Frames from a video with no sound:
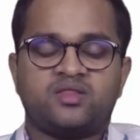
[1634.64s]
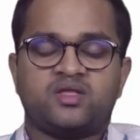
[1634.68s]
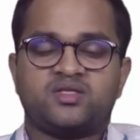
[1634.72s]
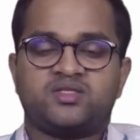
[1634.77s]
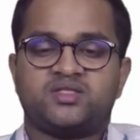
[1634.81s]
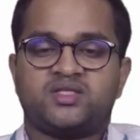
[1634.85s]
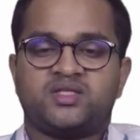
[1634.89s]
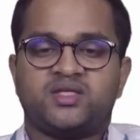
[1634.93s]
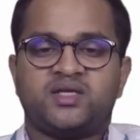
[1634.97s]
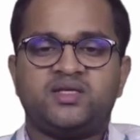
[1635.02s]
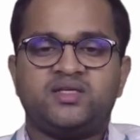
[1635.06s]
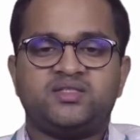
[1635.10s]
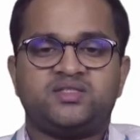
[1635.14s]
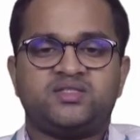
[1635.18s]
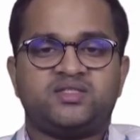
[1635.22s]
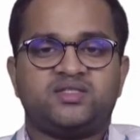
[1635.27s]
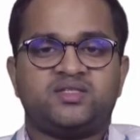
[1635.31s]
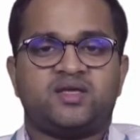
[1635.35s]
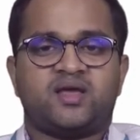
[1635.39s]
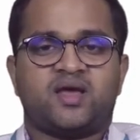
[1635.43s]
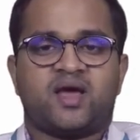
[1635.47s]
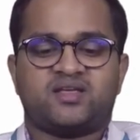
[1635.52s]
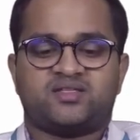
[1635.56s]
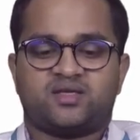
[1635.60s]
The
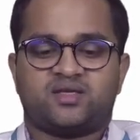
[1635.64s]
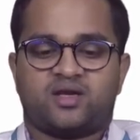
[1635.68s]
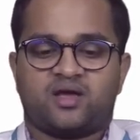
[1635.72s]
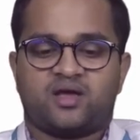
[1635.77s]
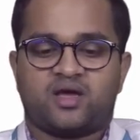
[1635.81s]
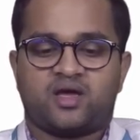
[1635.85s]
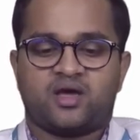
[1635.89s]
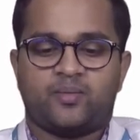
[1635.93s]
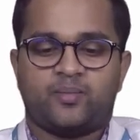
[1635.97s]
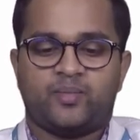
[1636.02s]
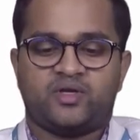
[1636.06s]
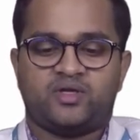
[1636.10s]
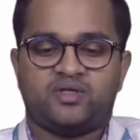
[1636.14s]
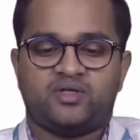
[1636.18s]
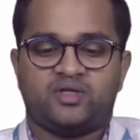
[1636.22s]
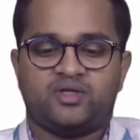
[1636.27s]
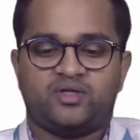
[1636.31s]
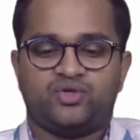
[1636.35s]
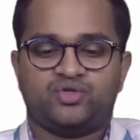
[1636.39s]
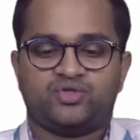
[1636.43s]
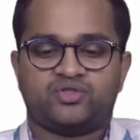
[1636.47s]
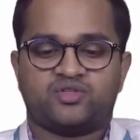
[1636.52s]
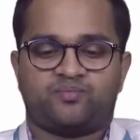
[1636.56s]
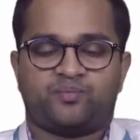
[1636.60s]
CDC has recommended the
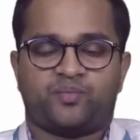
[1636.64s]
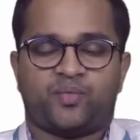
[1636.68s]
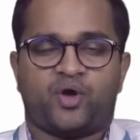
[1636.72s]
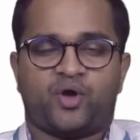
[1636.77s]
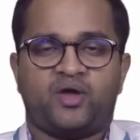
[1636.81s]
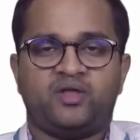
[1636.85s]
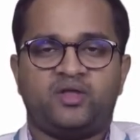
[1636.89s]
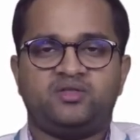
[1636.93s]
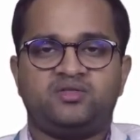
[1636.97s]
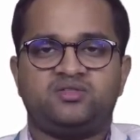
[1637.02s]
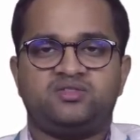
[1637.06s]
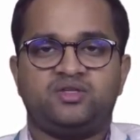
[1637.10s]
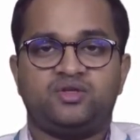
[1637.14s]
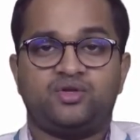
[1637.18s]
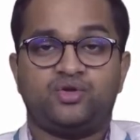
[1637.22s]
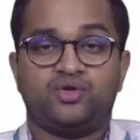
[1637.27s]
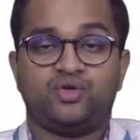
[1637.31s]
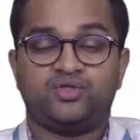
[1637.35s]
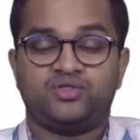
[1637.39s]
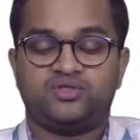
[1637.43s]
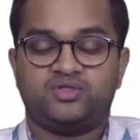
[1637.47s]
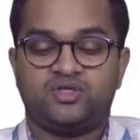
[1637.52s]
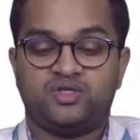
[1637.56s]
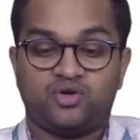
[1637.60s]
use of
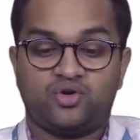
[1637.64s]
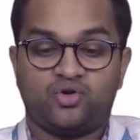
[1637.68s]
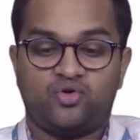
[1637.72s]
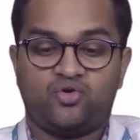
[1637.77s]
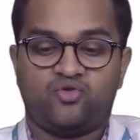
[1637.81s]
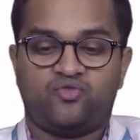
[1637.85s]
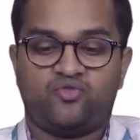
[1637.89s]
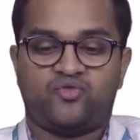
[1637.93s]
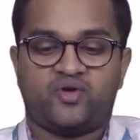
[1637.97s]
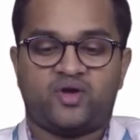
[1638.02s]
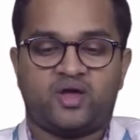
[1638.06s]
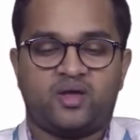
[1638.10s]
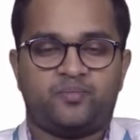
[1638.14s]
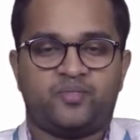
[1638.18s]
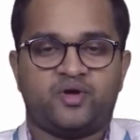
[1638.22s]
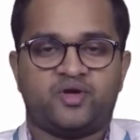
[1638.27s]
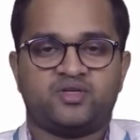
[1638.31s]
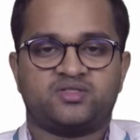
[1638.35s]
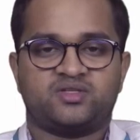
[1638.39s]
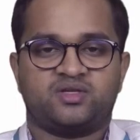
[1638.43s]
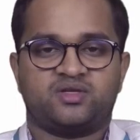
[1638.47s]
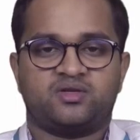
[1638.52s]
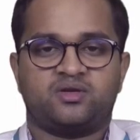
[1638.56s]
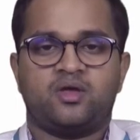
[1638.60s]

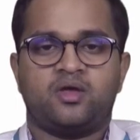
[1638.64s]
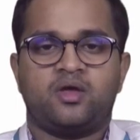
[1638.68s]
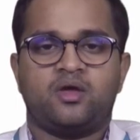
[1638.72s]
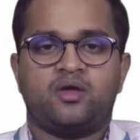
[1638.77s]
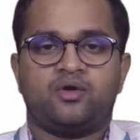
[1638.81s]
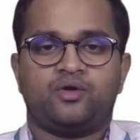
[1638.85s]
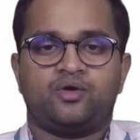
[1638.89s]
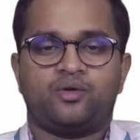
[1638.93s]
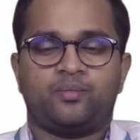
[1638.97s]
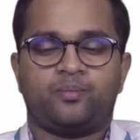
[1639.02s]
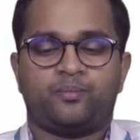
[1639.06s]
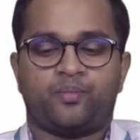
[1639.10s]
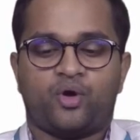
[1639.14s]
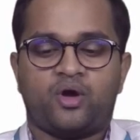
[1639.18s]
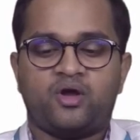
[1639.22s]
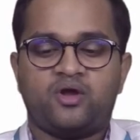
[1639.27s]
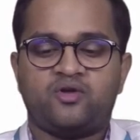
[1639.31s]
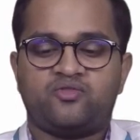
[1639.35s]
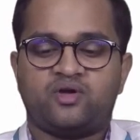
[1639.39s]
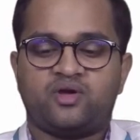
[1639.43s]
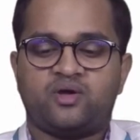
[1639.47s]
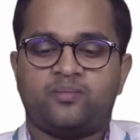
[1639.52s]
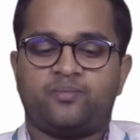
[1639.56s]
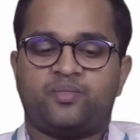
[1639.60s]
0.005% to
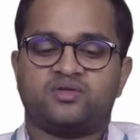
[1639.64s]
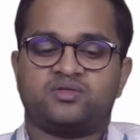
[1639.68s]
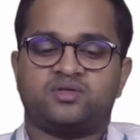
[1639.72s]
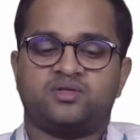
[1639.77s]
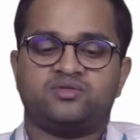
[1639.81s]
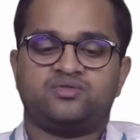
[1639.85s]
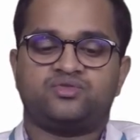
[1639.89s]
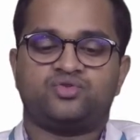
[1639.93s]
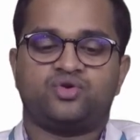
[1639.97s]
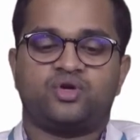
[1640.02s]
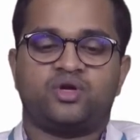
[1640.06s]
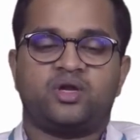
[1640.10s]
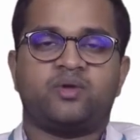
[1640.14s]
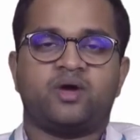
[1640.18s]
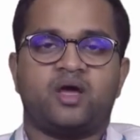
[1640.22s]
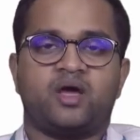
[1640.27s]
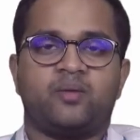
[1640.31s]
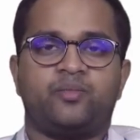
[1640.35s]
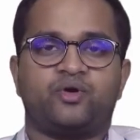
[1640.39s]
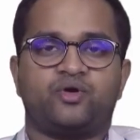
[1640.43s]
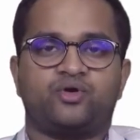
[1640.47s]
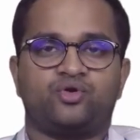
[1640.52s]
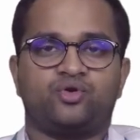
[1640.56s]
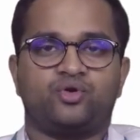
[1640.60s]
0.5% sodium
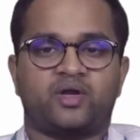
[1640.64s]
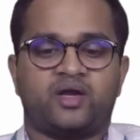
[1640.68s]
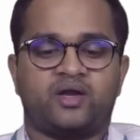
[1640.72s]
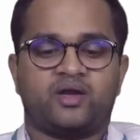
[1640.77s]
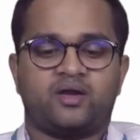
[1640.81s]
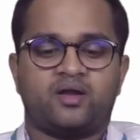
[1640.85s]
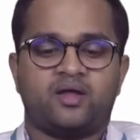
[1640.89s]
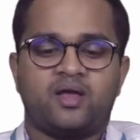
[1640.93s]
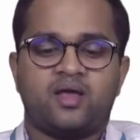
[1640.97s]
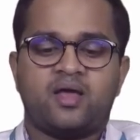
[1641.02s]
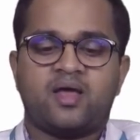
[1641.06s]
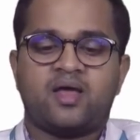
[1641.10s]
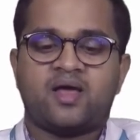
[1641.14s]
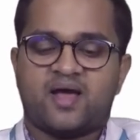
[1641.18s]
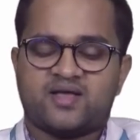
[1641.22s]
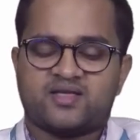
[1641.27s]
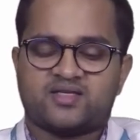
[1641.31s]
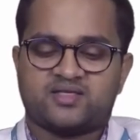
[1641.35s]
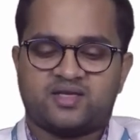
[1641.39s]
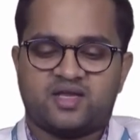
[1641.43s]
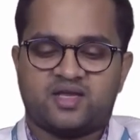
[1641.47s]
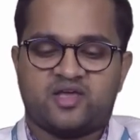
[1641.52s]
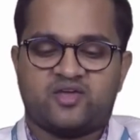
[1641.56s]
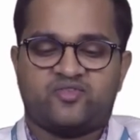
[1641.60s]
hypochlorite
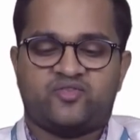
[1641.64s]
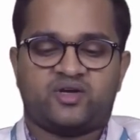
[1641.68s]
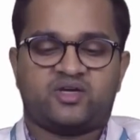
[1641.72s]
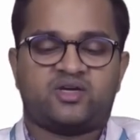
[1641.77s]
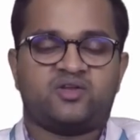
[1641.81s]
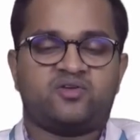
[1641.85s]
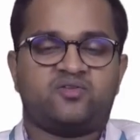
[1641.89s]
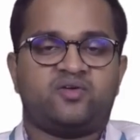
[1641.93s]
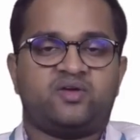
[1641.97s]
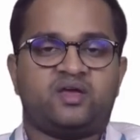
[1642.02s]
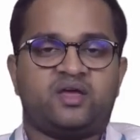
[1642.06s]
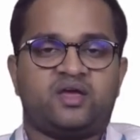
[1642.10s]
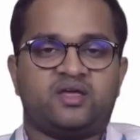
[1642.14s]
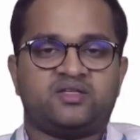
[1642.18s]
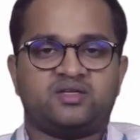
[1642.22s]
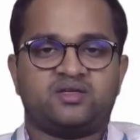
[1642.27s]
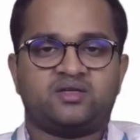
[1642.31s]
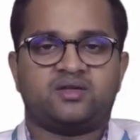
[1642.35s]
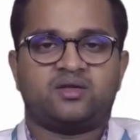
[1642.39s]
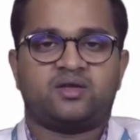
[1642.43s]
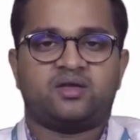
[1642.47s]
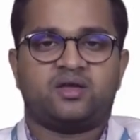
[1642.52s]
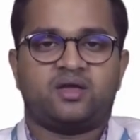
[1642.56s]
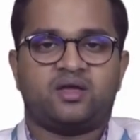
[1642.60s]
as an effective
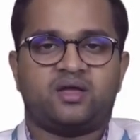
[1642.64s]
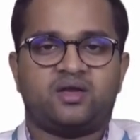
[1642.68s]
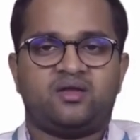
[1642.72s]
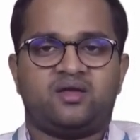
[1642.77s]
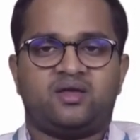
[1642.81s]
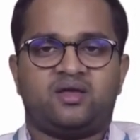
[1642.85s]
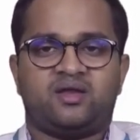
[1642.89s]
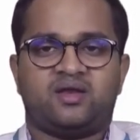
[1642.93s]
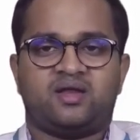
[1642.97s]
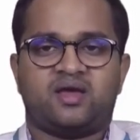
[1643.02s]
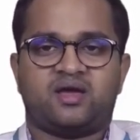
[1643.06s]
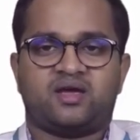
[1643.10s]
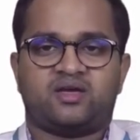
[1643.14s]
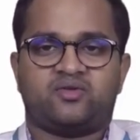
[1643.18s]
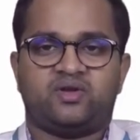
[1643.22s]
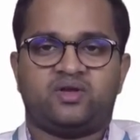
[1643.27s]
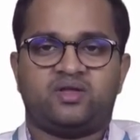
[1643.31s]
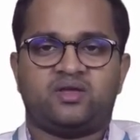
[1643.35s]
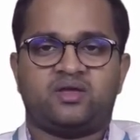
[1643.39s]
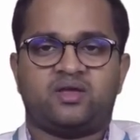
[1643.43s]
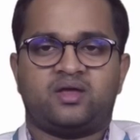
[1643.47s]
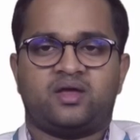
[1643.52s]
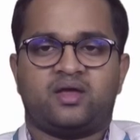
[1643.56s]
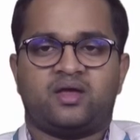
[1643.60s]
agent in
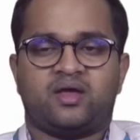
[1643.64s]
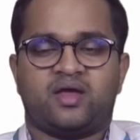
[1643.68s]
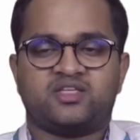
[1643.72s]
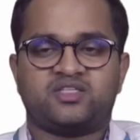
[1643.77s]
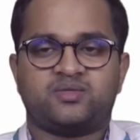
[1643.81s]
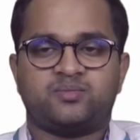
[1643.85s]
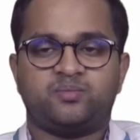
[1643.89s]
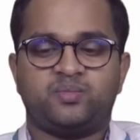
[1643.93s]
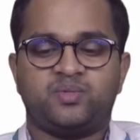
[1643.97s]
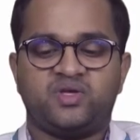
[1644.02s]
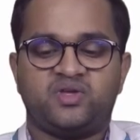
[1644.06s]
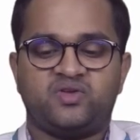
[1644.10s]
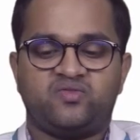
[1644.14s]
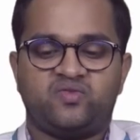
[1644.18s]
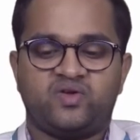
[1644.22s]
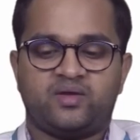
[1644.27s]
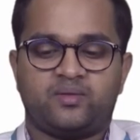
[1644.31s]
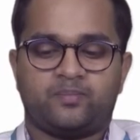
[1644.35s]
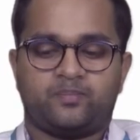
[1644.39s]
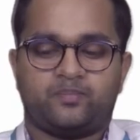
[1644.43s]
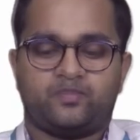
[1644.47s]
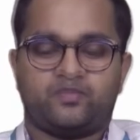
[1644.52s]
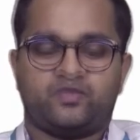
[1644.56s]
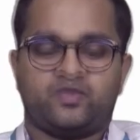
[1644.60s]
inactivating HBV.